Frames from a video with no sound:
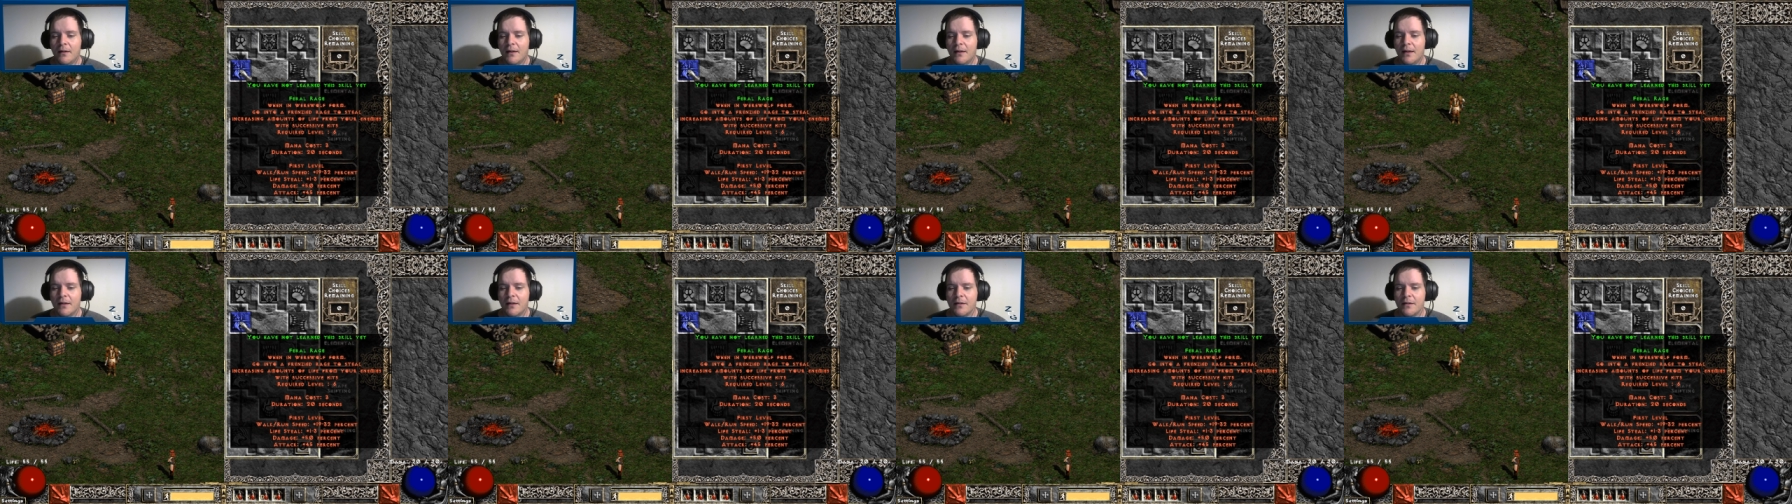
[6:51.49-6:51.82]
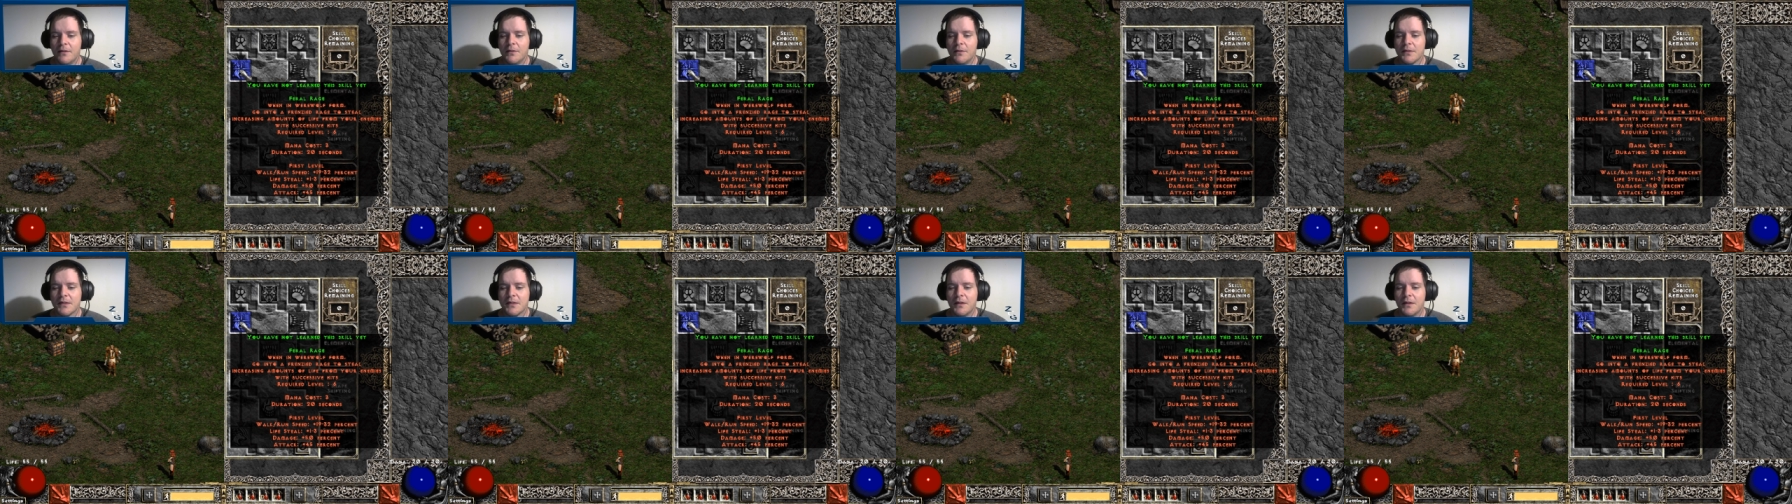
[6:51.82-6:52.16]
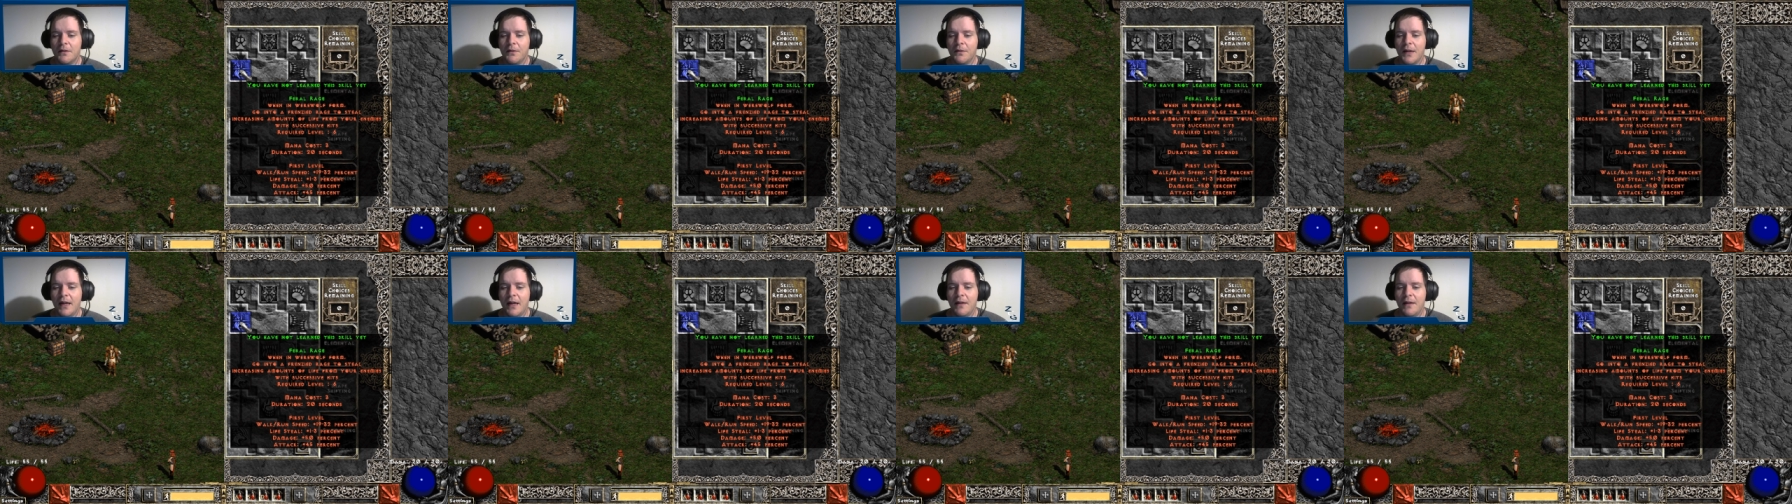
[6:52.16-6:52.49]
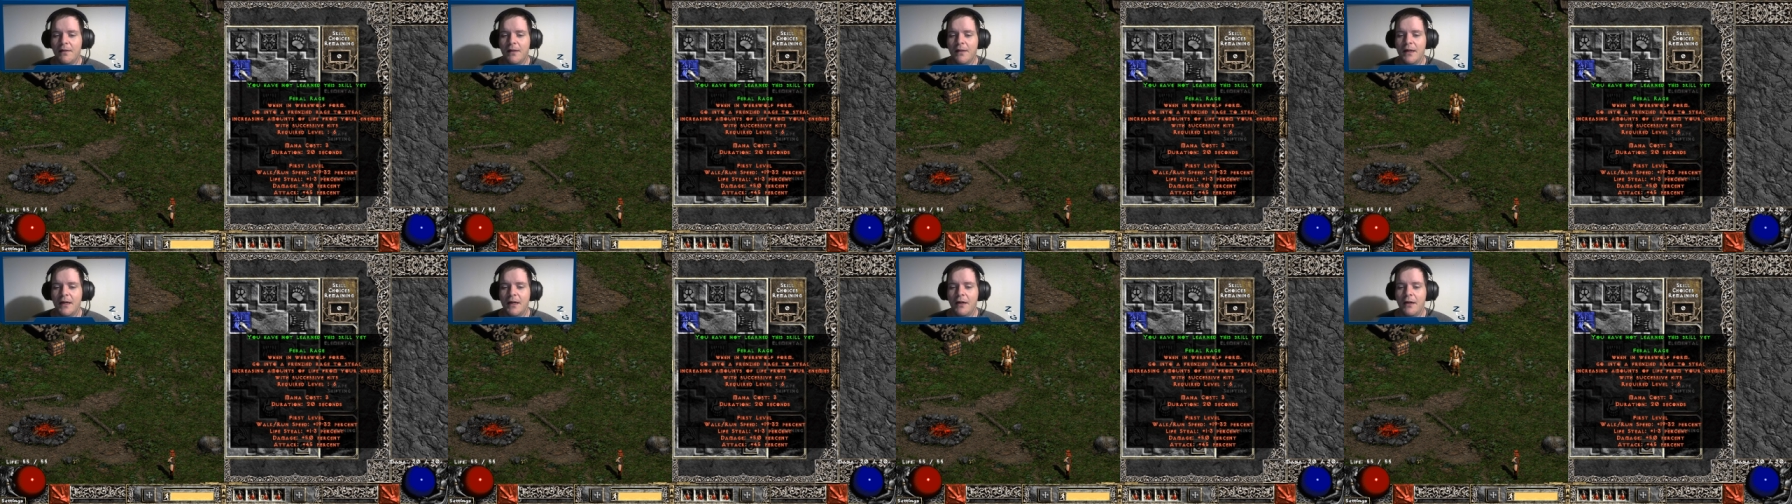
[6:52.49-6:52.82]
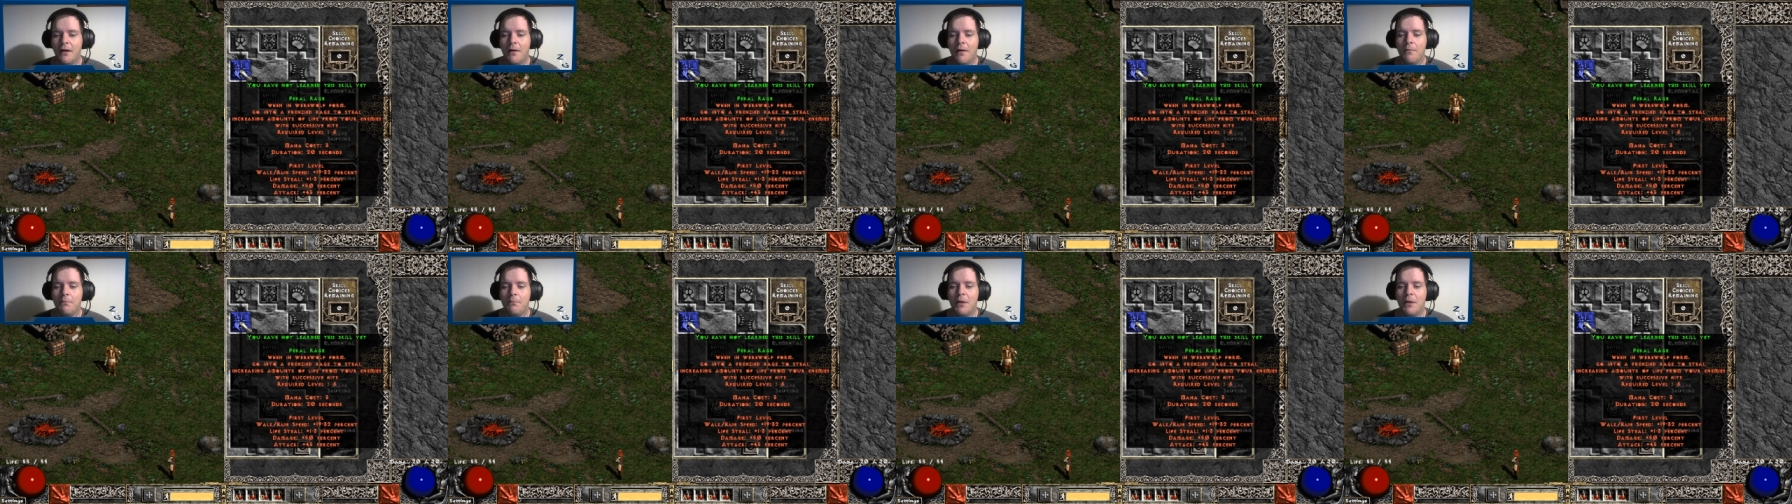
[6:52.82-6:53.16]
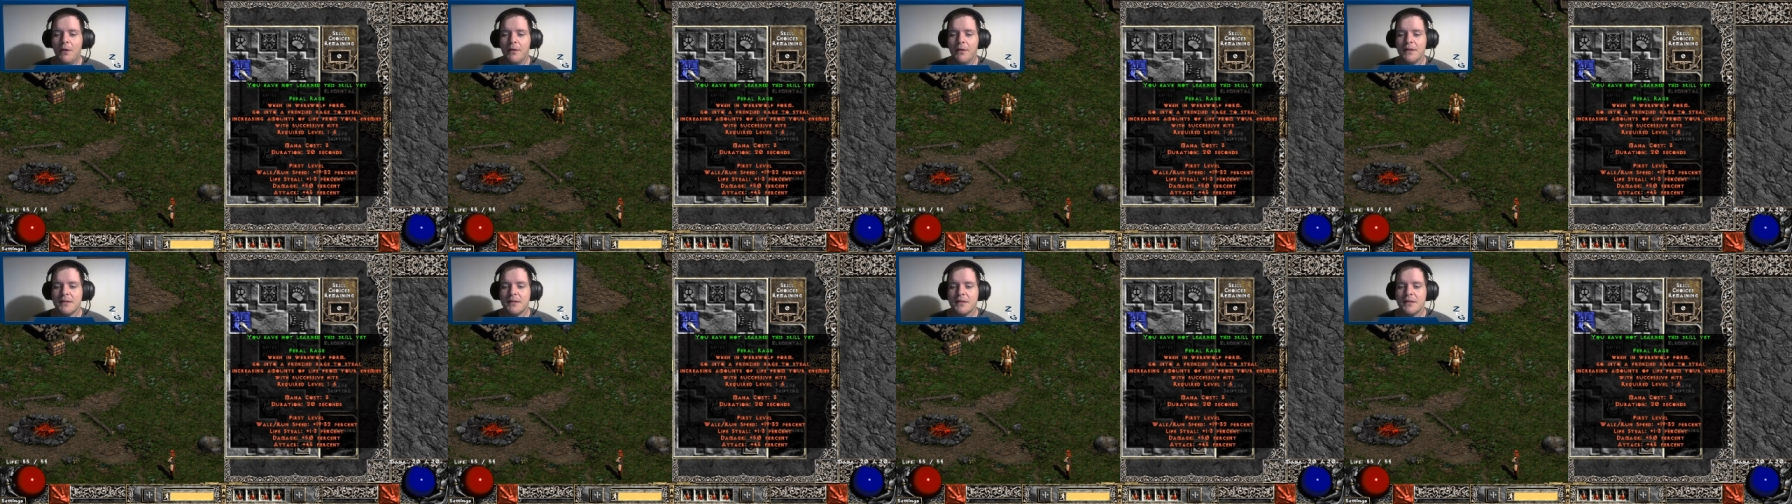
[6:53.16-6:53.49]
and you'll still gain the
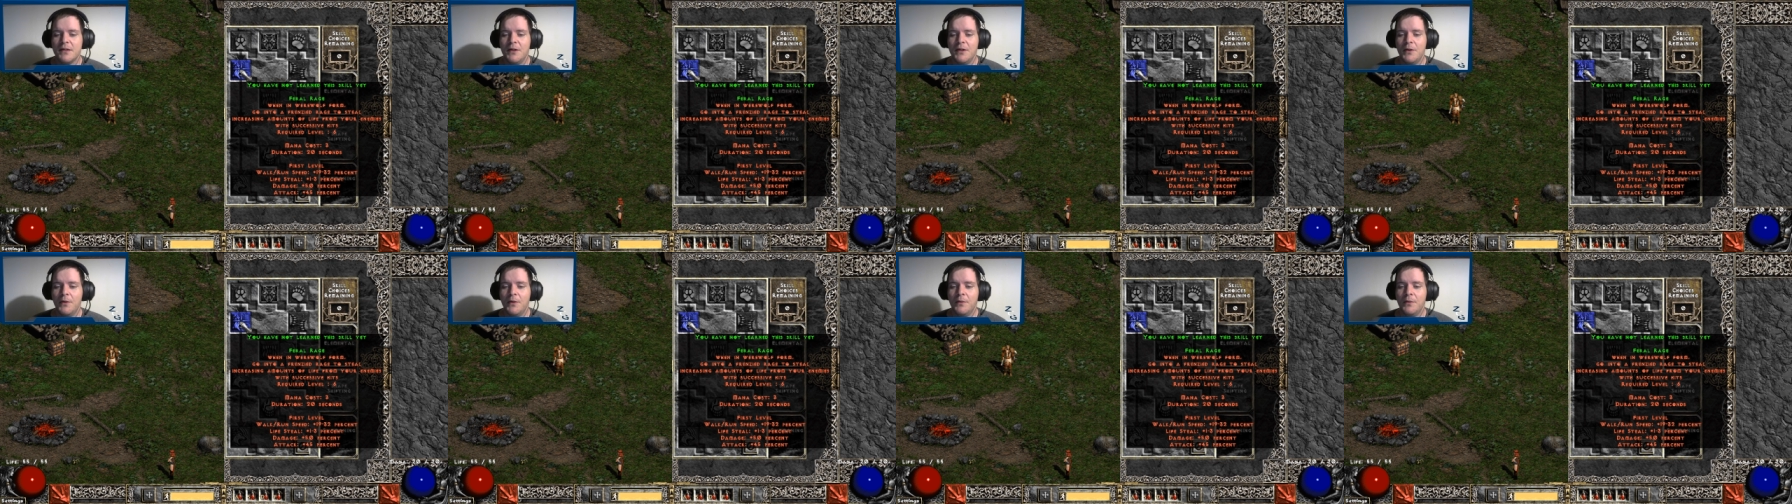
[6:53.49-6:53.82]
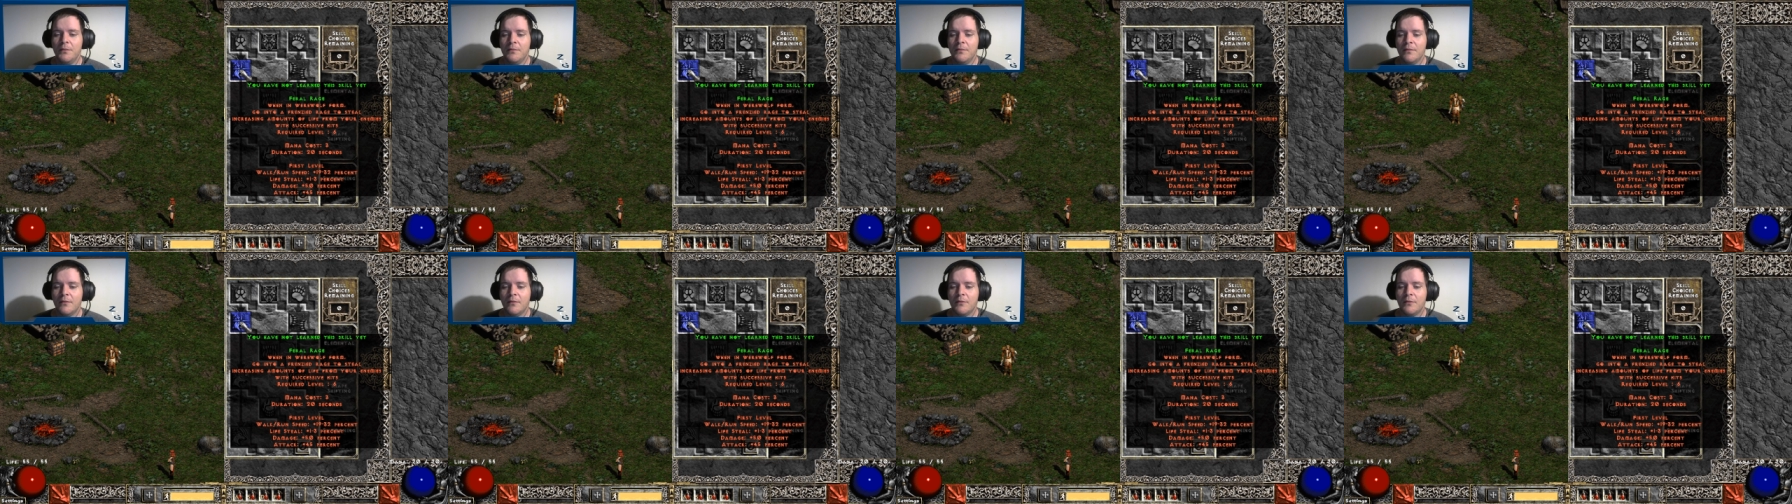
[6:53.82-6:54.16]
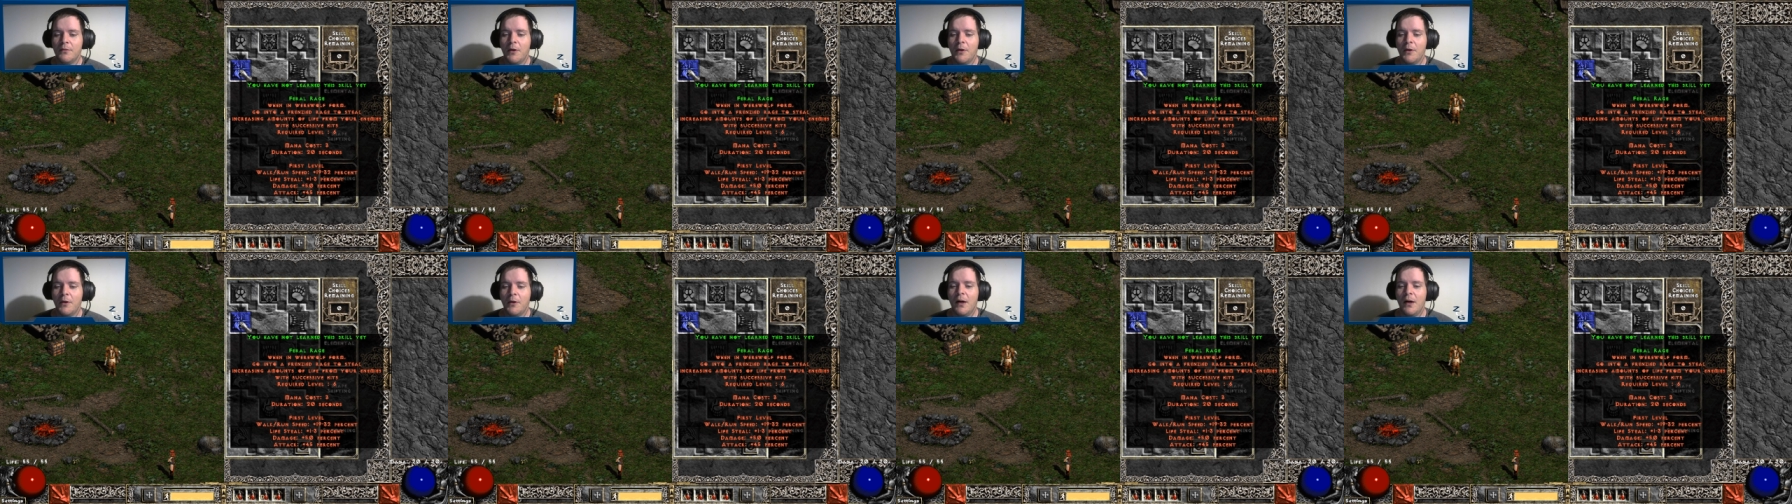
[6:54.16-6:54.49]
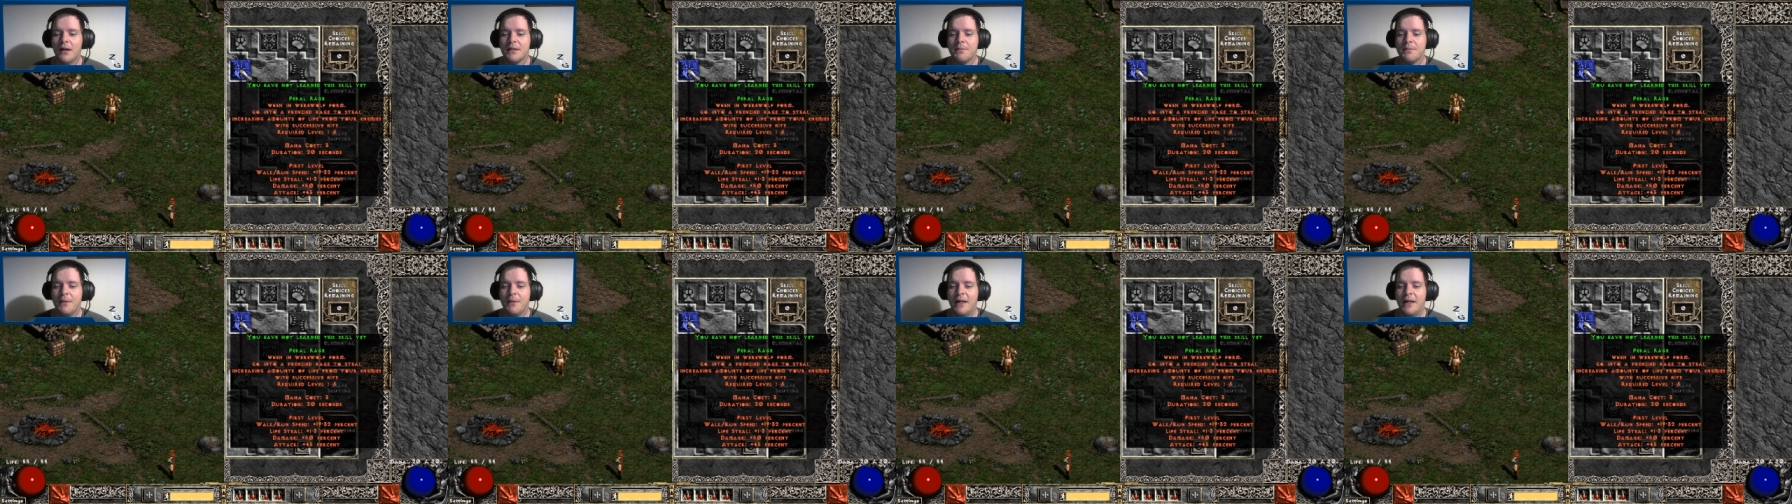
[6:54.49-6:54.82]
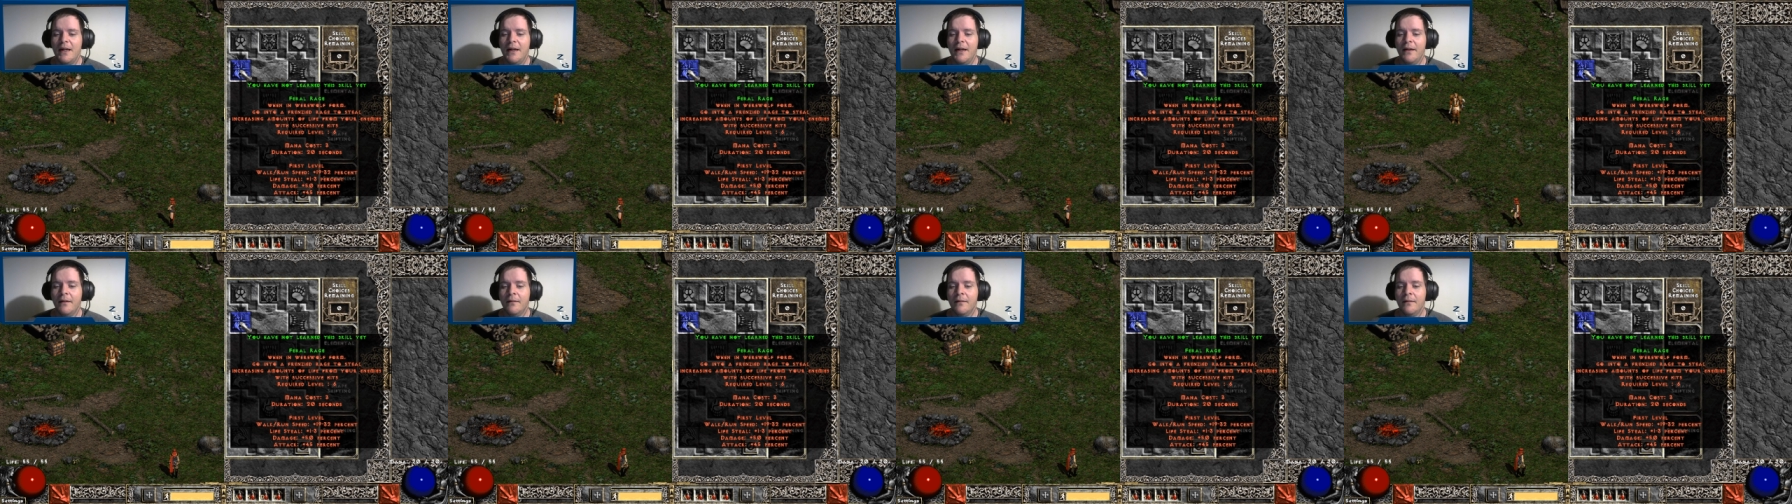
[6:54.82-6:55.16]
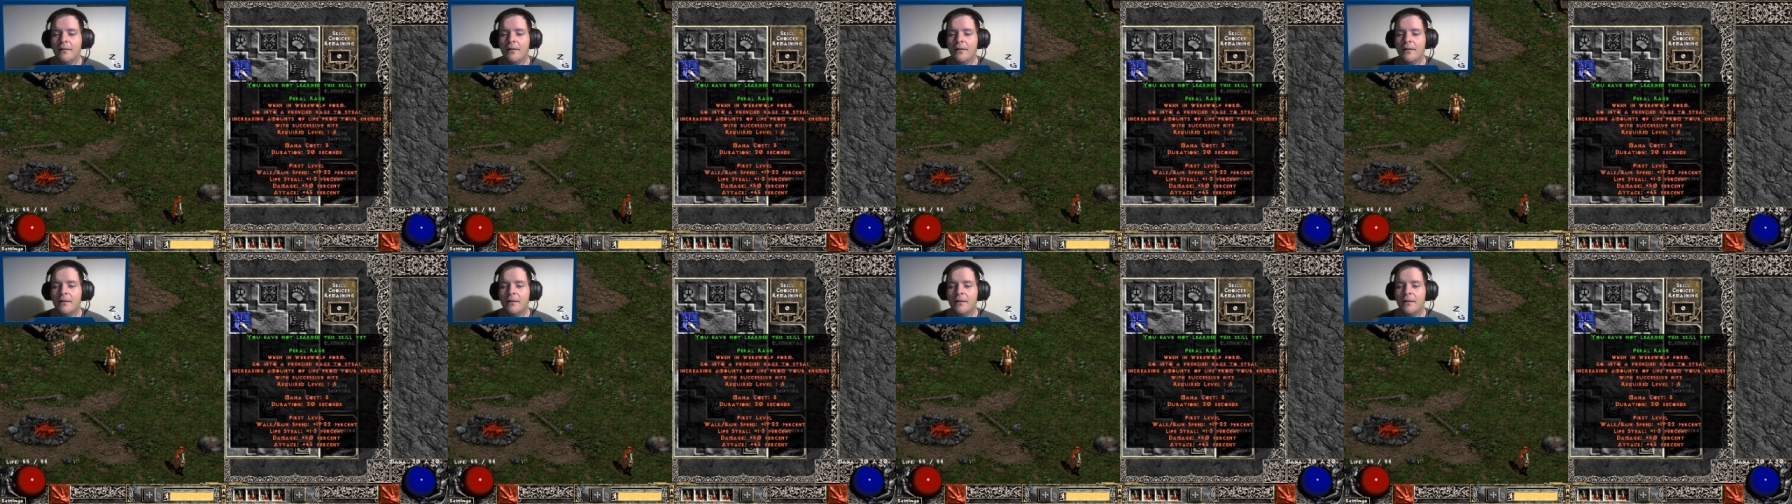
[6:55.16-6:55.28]
bonus to run walk speed,